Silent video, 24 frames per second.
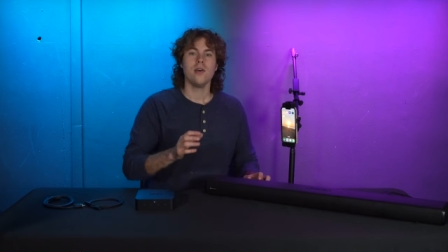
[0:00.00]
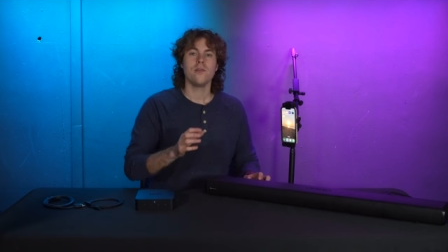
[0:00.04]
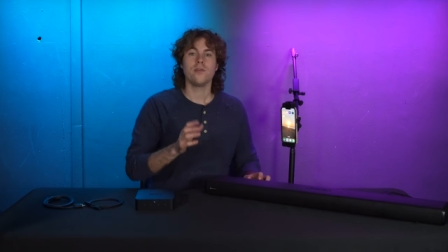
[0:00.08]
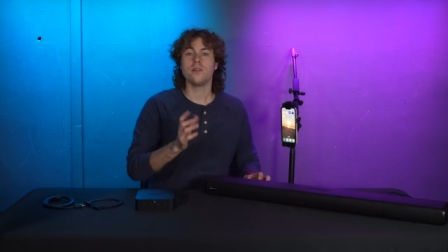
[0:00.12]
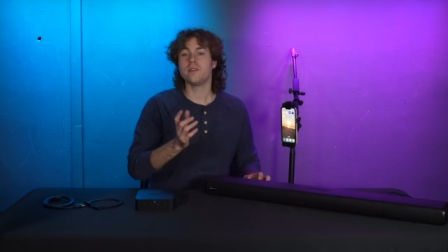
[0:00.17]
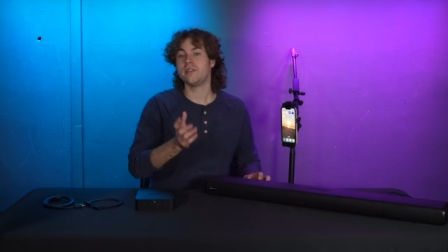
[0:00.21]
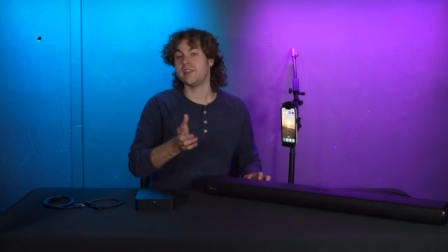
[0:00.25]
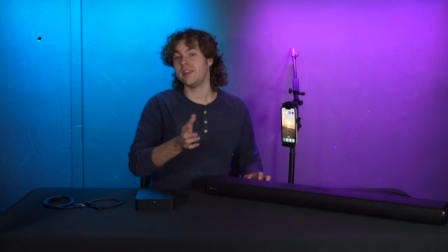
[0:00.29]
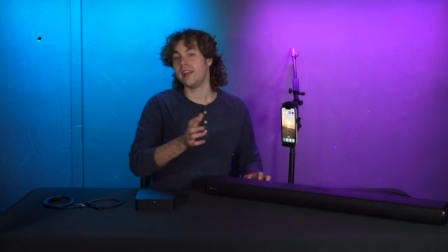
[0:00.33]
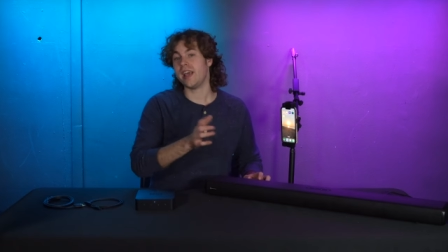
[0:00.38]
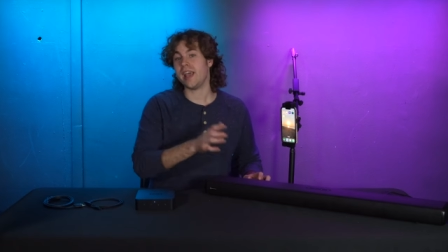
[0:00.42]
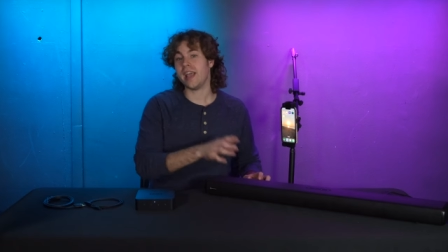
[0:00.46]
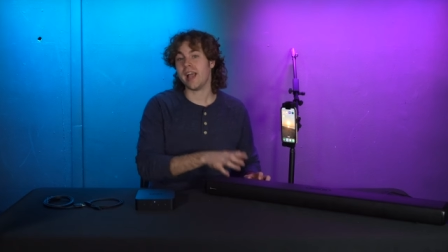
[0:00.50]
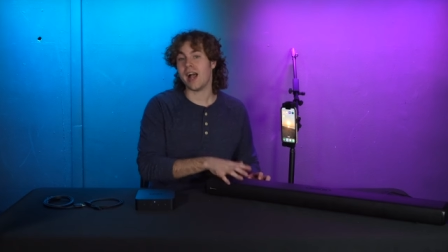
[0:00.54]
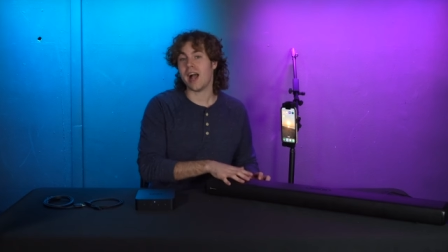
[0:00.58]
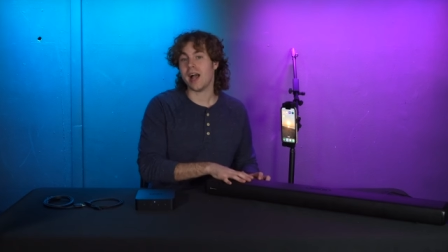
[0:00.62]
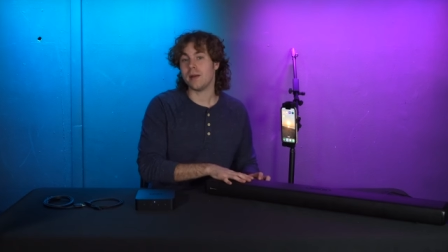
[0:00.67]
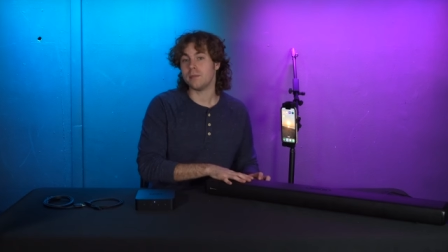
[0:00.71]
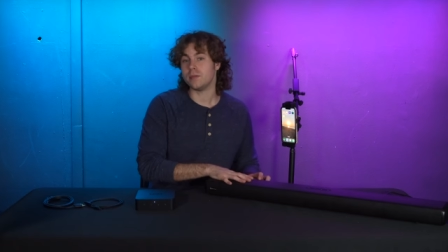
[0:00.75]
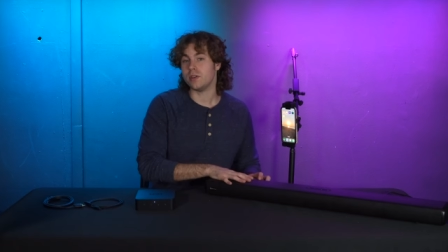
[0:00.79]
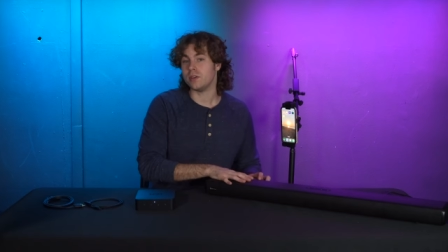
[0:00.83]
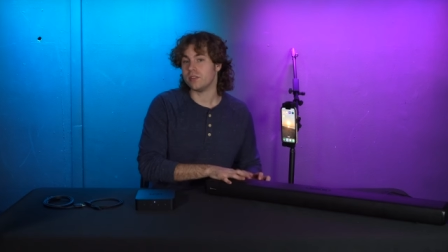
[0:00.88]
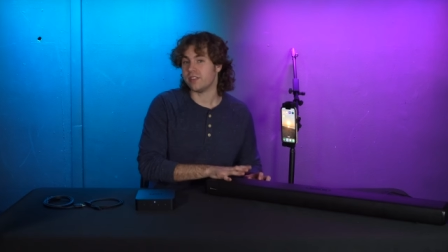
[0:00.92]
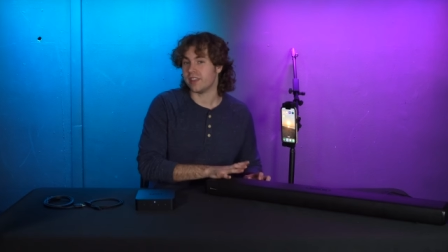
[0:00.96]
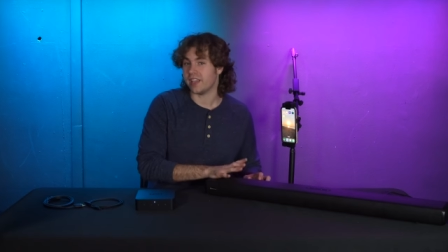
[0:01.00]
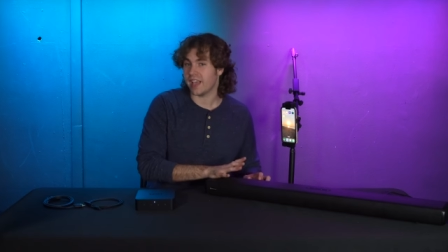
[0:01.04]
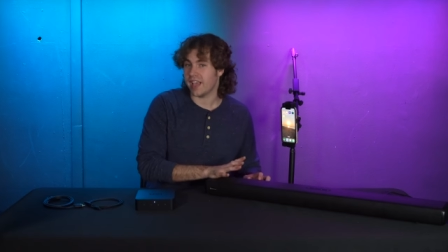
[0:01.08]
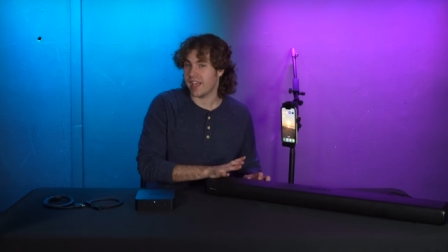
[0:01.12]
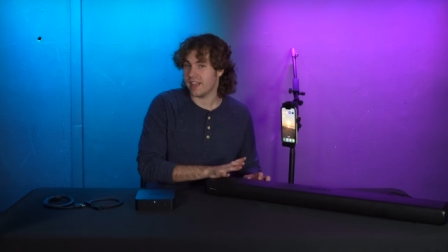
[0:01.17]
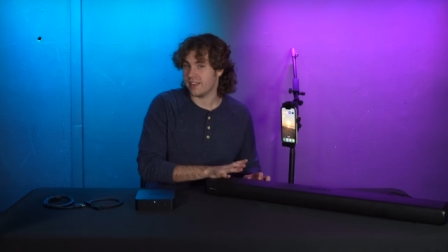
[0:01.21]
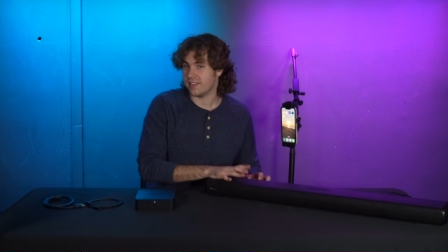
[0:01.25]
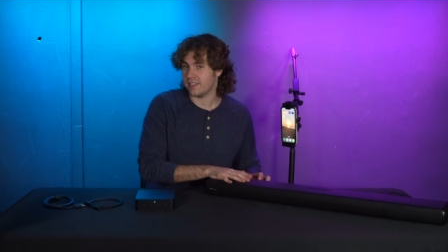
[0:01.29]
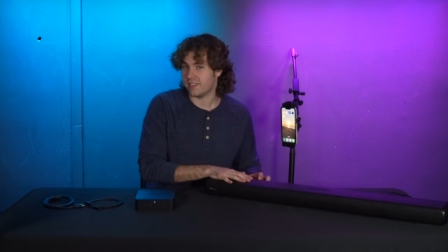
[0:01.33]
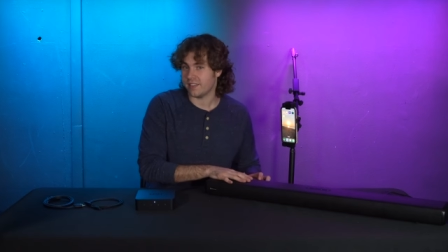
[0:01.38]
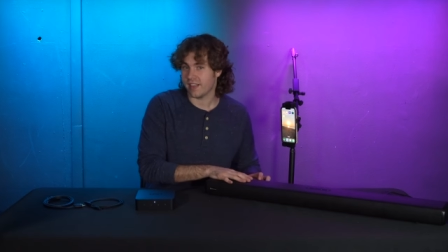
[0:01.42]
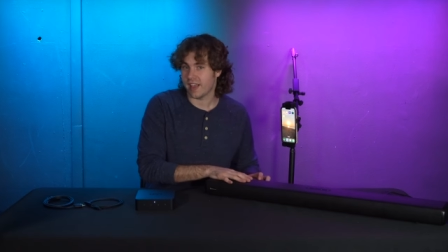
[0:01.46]
For today, I'm using
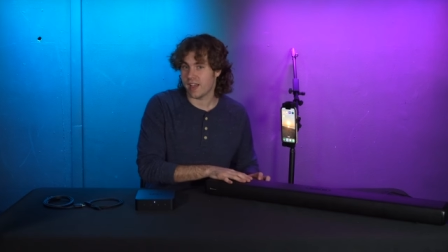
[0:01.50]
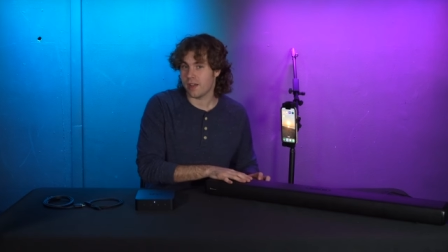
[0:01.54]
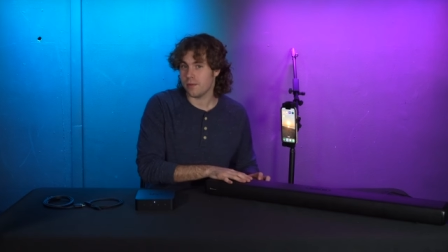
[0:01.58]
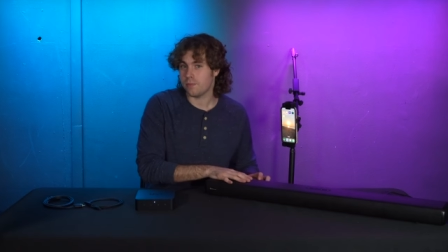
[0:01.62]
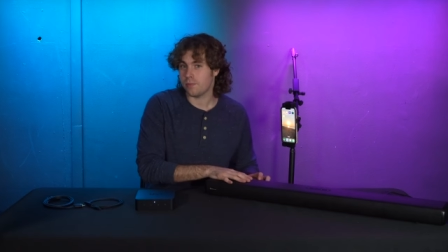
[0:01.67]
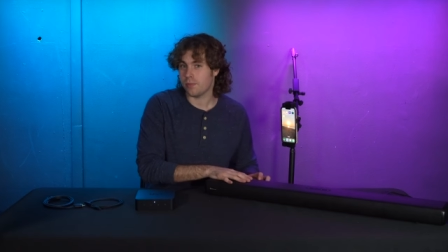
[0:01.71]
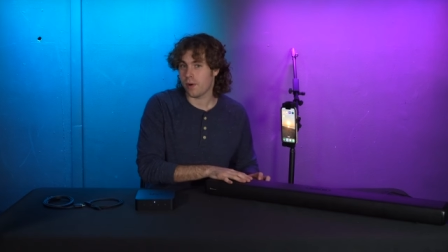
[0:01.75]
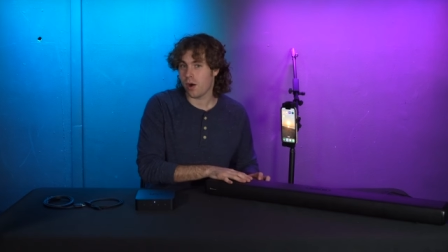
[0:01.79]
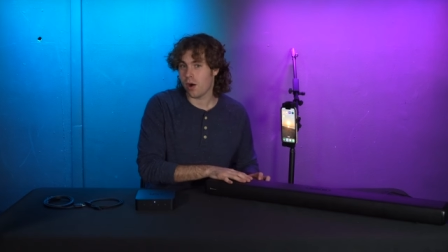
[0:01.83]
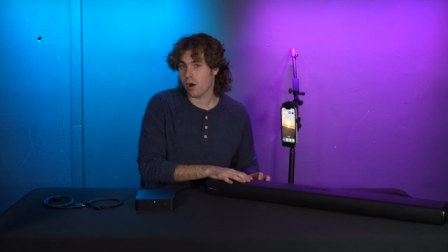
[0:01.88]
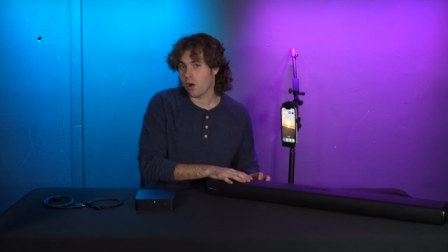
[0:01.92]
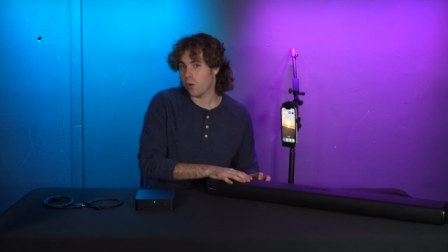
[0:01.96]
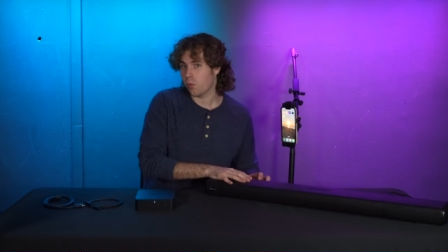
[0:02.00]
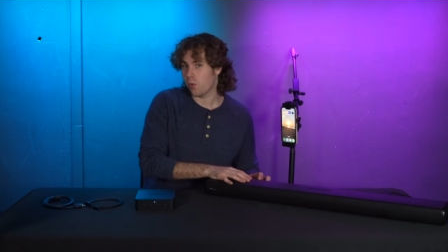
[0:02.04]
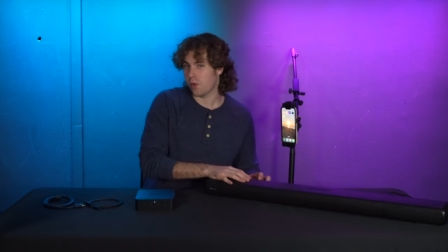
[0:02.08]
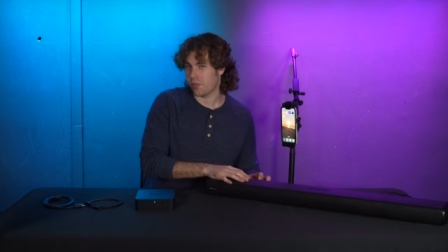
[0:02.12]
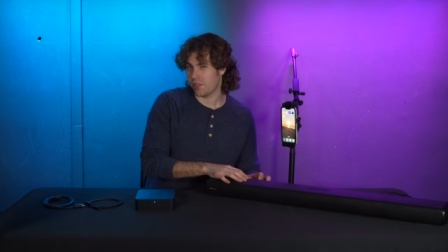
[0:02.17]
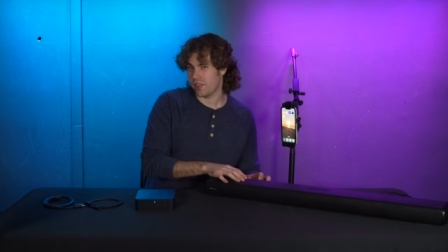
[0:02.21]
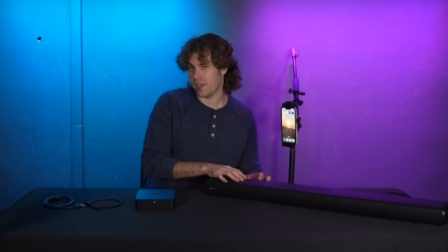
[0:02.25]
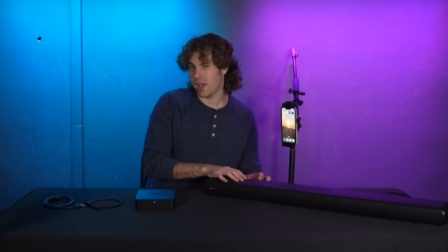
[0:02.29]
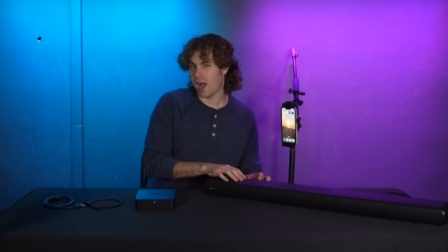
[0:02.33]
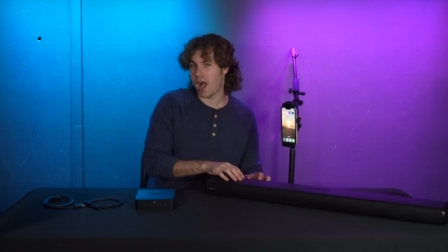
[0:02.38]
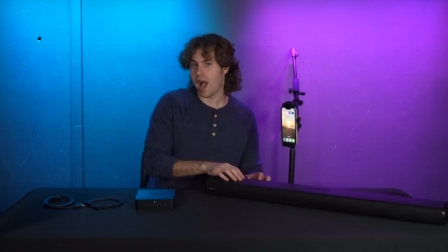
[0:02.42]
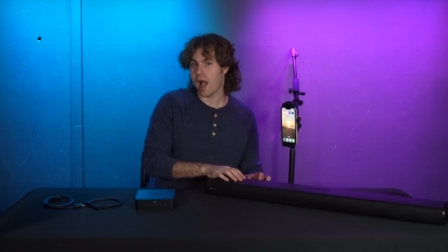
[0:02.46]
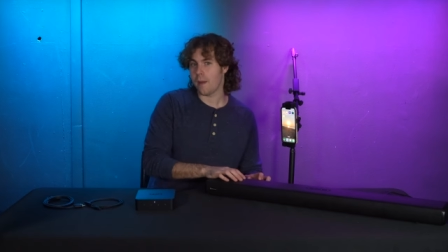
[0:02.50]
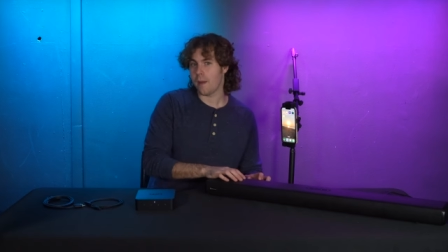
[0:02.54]
a soundbar with the